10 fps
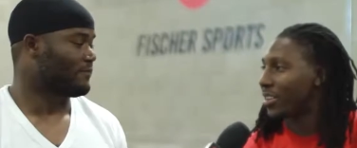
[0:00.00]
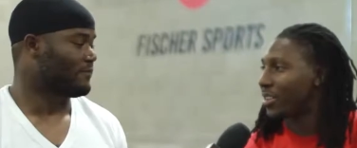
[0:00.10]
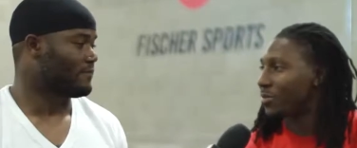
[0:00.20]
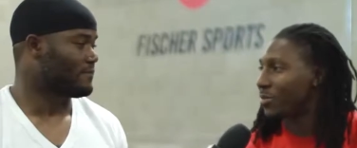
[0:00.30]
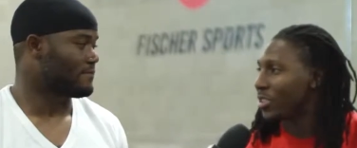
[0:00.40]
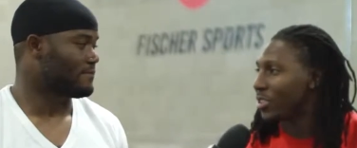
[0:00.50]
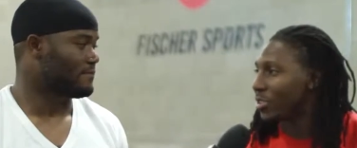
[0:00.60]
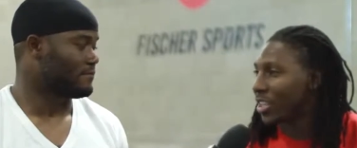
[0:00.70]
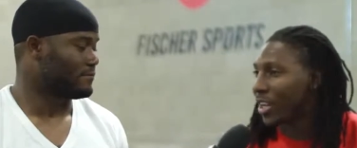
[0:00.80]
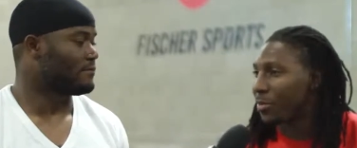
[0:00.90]
Speaker 1: him. You
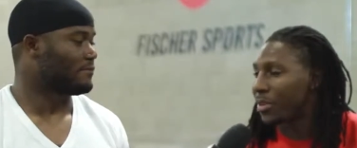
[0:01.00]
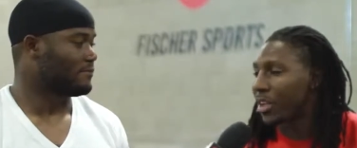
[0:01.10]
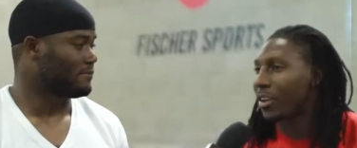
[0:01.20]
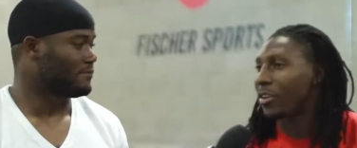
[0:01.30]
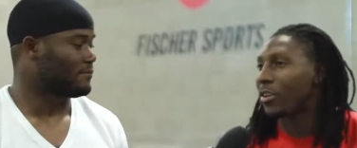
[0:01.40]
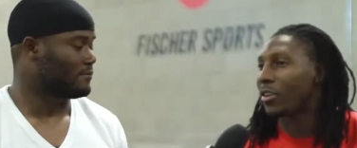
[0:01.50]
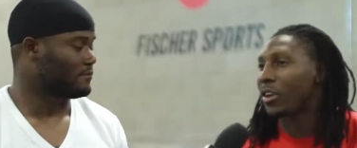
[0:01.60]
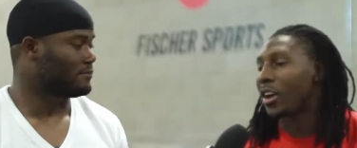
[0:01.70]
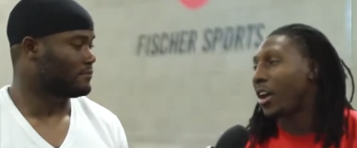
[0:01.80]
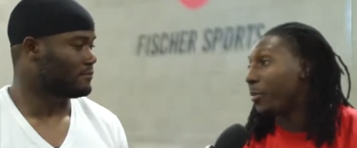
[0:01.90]
know that I'd be like, oh,
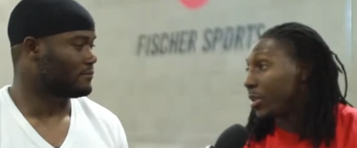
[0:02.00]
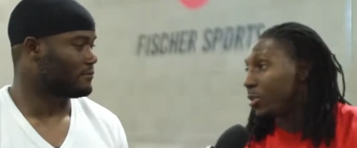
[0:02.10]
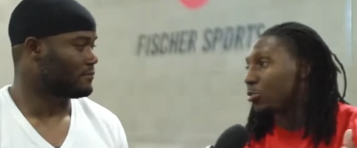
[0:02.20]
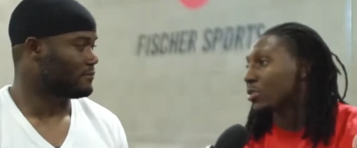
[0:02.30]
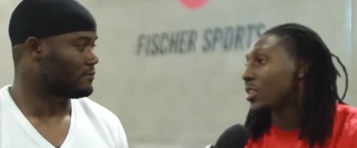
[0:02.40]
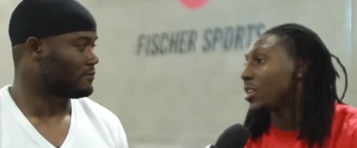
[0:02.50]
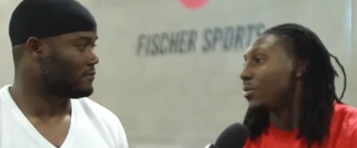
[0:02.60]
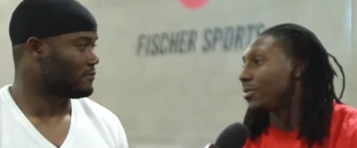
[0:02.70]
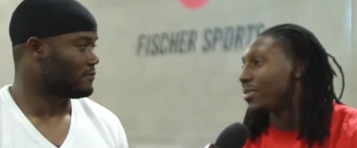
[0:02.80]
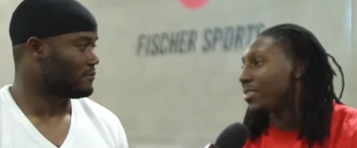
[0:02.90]
I'ma lose sleep.
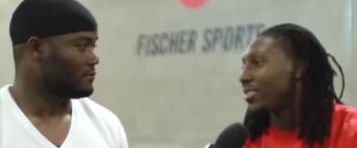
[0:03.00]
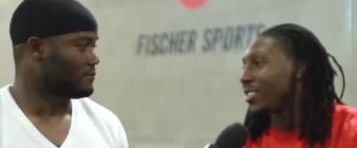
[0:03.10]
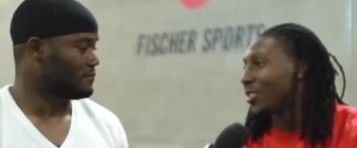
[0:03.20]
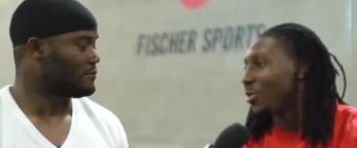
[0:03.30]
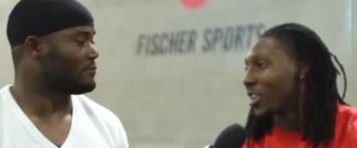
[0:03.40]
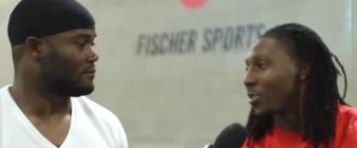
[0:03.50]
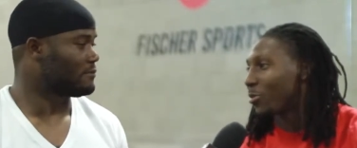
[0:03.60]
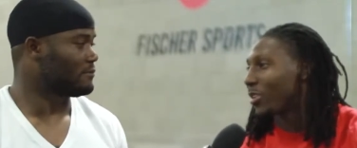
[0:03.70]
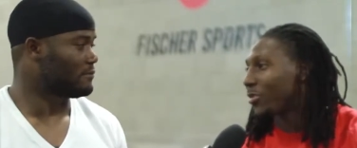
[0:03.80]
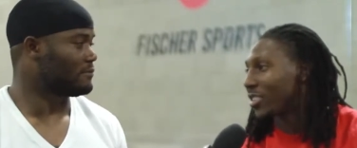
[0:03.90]
You know, getting
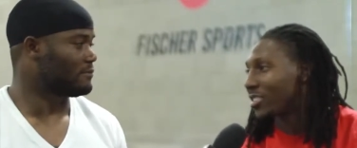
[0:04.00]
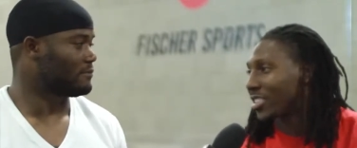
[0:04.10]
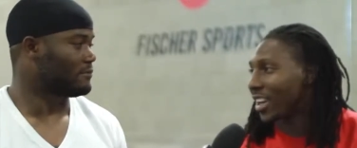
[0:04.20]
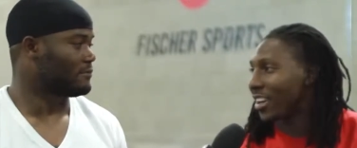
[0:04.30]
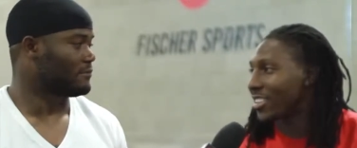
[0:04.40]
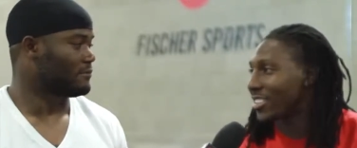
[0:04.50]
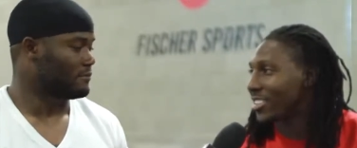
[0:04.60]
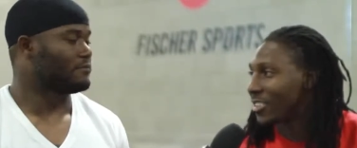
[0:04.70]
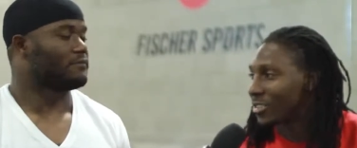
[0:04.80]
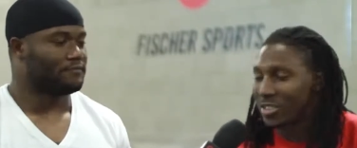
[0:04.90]
ready for this guy.
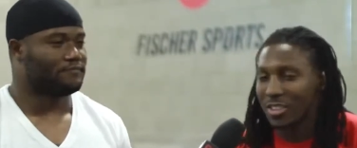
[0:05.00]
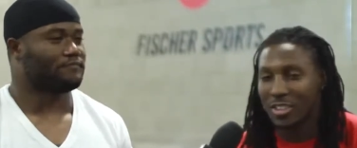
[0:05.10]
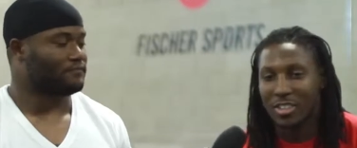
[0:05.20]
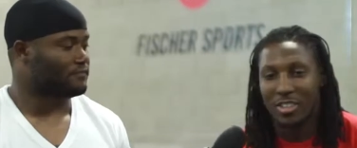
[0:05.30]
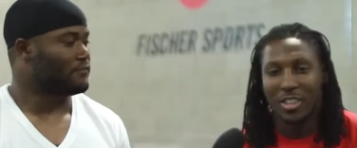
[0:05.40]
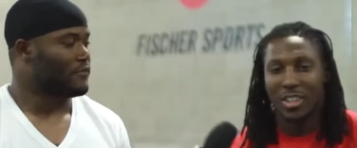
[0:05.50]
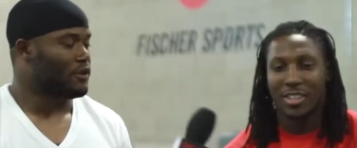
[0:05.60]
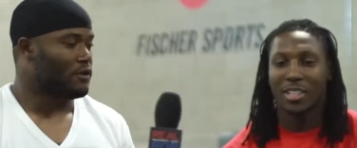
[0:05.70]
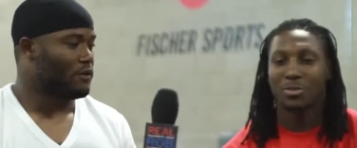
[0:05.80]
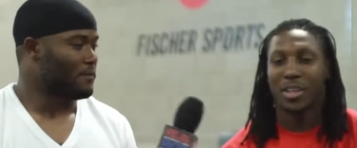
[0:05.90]
You know, so
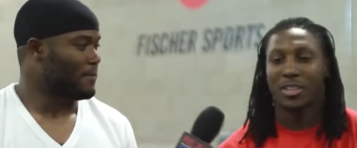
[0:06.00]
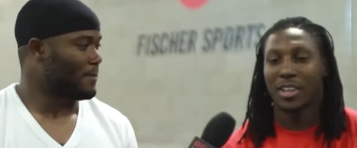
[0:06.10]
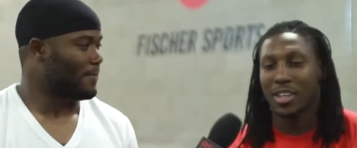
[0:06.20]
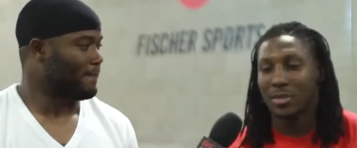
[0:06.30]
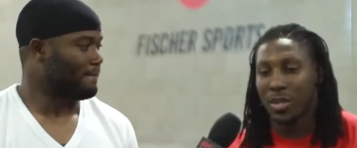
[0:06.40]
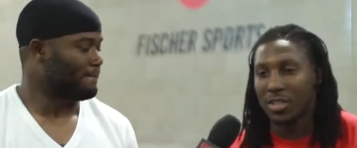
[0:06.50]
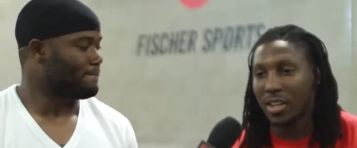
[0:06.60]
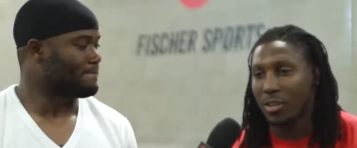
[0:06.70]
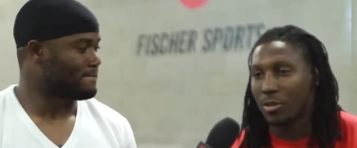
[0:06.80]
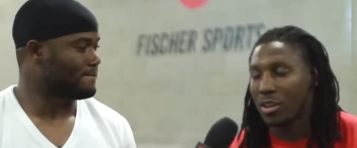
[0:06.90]
that's my thing. That's my
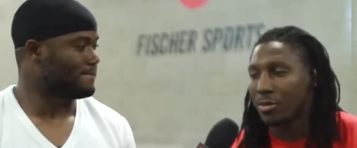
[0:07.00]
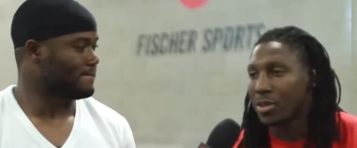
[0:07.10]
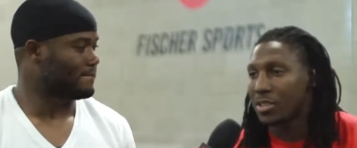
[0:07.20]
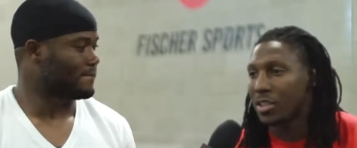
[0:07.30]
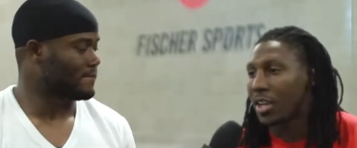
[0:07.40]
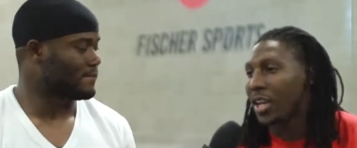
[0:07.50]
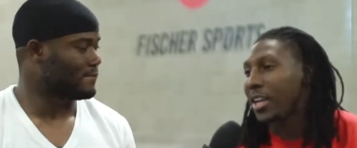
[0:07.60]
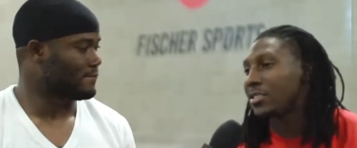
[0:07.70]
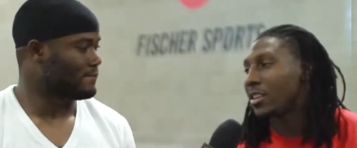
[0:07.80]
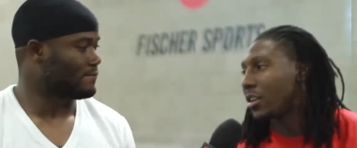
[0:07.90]
take on him. He's a
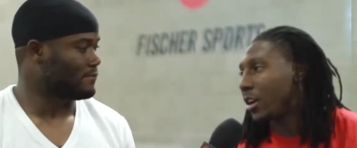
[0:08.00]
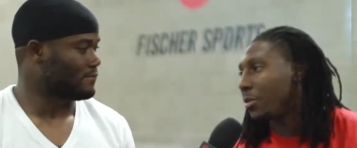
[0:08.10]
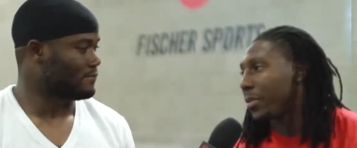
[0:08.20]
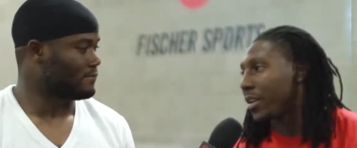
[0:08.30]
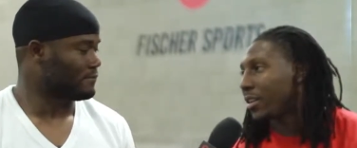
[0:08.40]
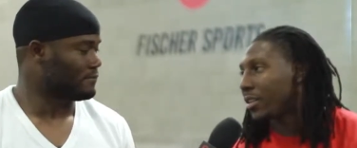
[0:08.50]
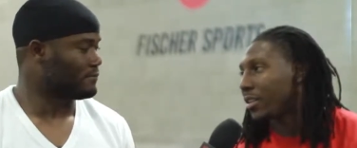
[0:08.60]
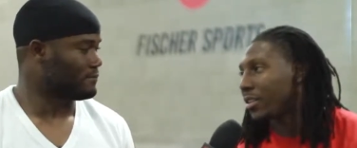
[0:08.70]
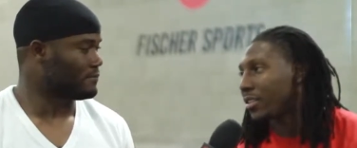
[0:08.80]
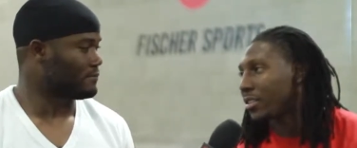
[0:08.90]
he's a good player.
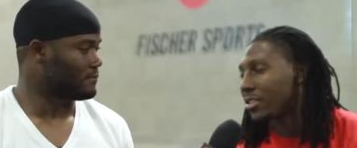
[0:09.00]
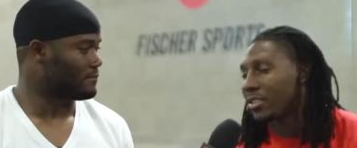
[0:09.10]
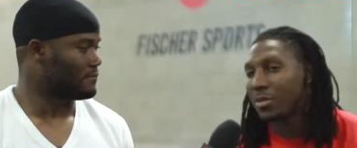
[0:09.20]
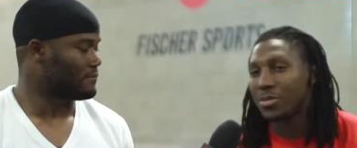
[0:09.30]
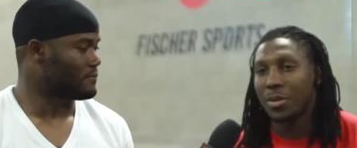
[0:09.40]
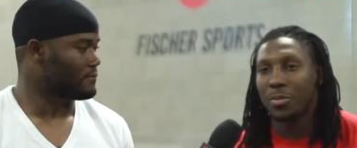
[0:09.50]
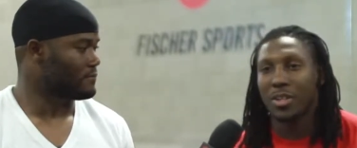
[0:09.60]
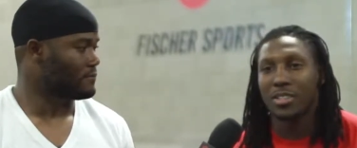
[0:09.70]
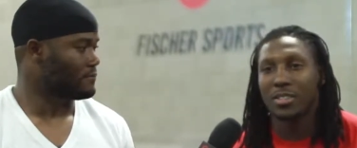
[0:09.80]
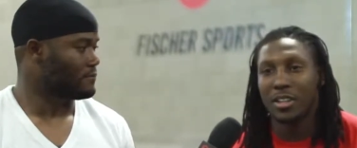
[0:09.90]
You know what I'm saying? But
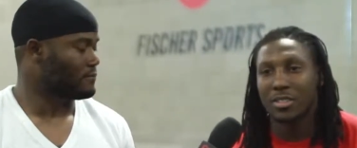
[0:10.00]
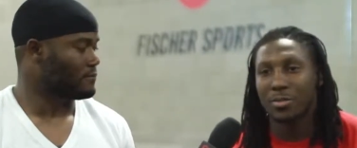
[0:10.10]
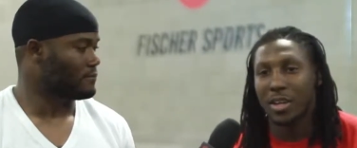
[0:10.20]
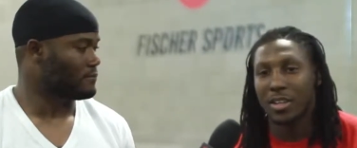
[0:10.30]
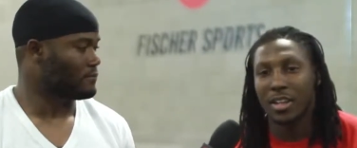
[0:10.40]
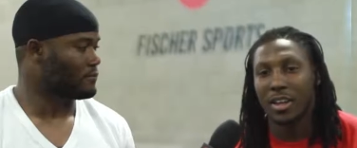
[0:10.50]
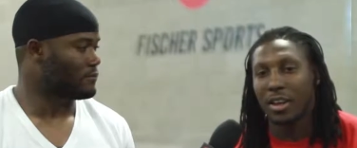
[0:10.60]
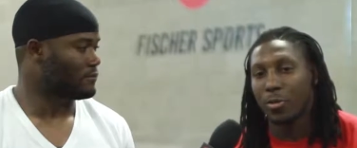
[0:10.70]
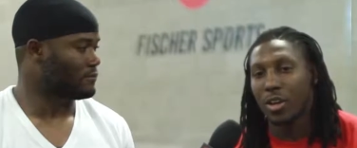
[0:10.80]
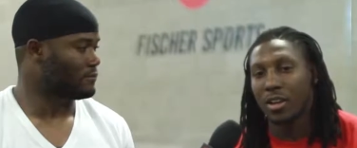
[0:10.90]
he's not somebody that
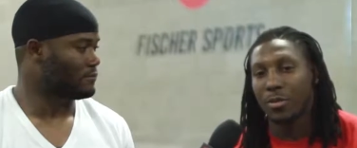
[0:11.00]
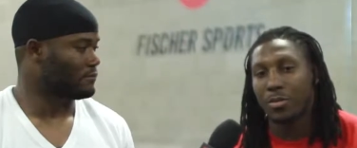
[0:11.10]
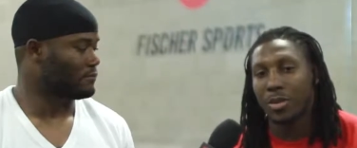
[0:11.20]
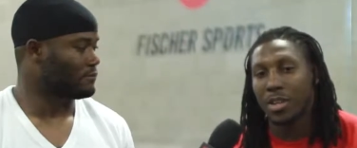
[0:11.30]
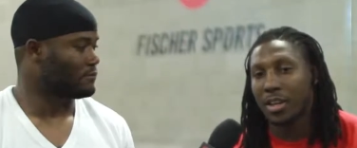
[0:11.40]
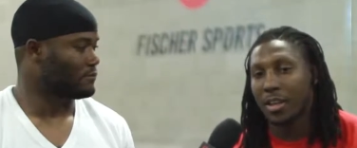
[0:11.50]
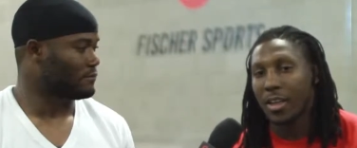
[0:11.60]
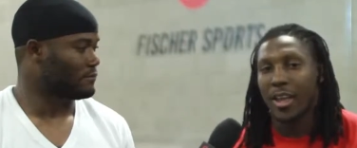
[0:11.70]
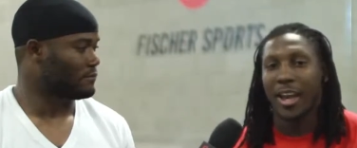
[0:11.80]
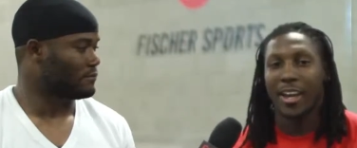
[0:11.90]
I wake up and be like,
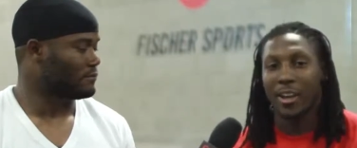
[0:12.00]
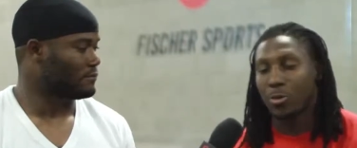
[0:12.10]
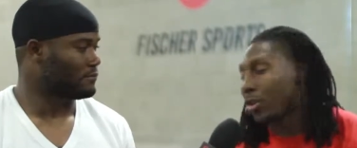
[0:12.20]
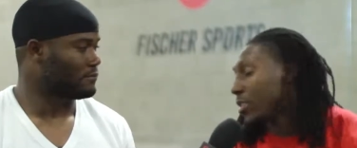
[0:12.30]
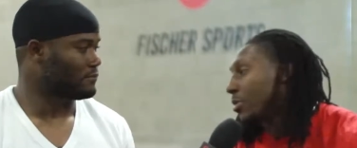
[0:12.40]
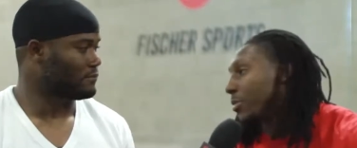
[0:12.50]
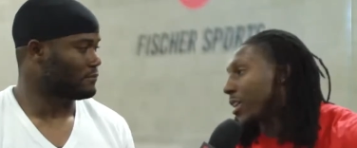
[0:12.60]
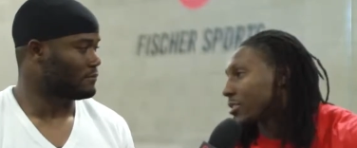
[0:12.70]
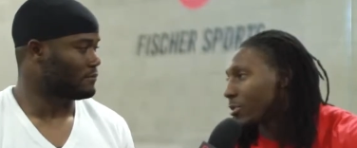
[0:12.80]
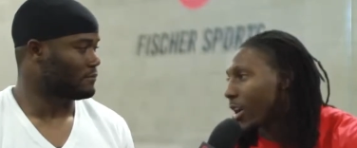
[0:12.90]
I got to run some
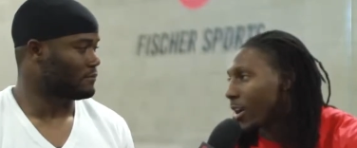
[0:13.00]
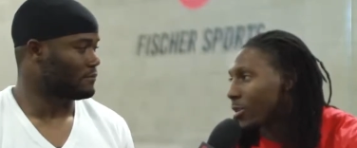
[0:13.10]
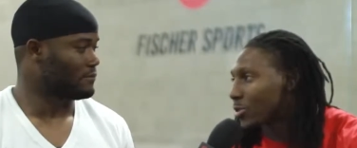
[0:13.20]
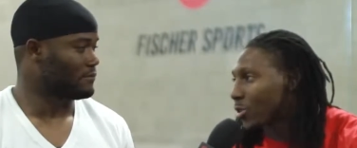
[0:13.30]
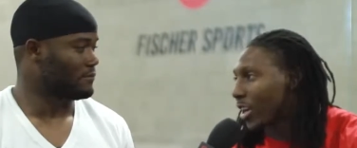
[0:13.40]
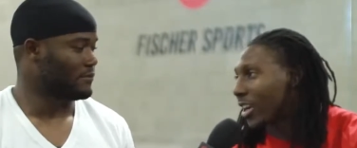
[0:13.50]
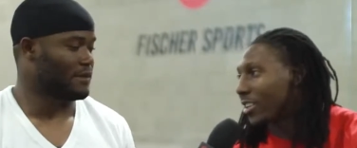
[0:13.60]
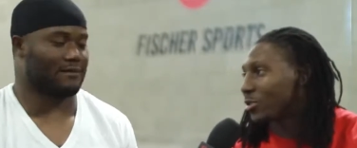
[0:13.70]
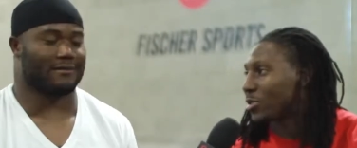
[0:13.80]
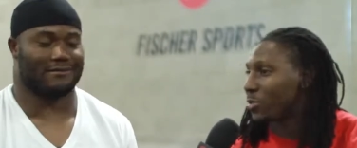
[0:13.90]
extra routes, so I got
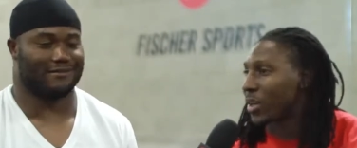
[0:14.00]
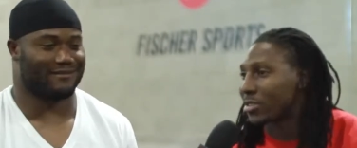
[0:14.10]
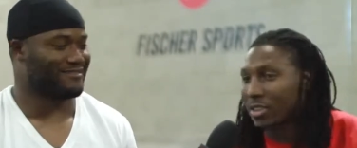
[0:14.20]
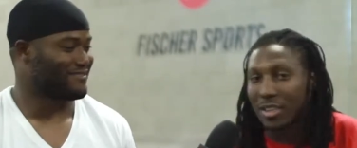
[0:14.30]
to do some extra